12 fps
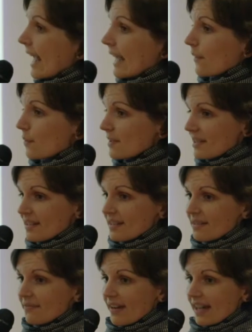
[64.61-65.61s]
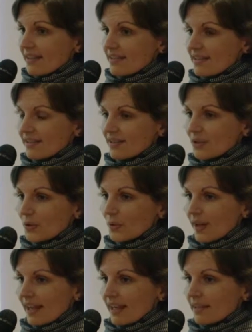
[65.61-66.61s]
Recent events in
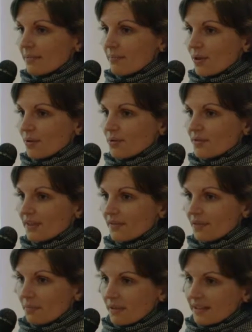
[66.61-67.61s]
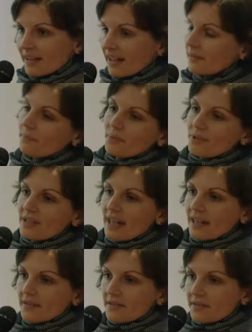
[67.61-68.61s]
Ukraine, both Euromaidan
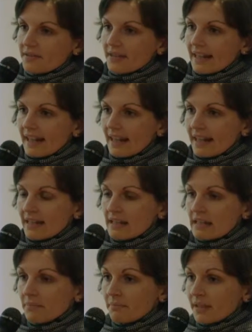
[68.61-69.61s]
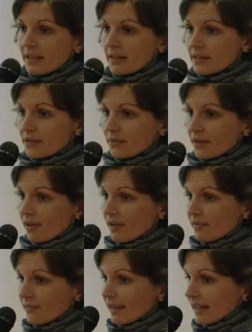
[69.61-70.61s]
protests and military
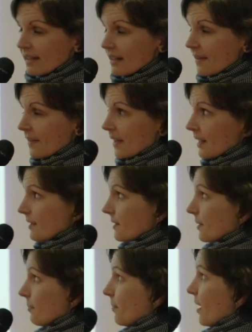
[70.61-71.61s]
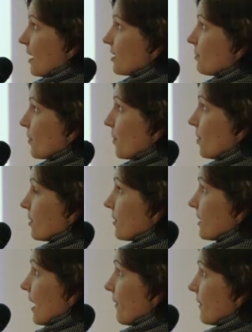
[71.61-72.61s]
conflict in the eastern part, brought
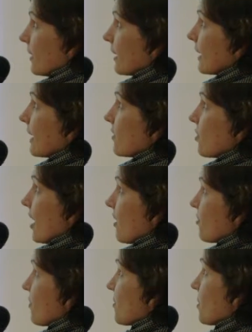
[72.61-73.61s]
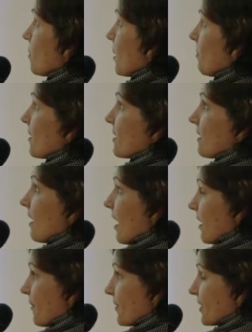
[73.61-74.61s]
definitely changes in women's
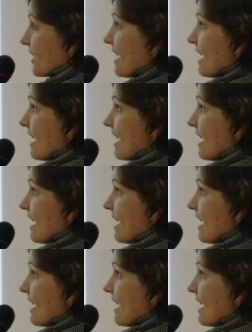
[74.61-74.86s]
lives.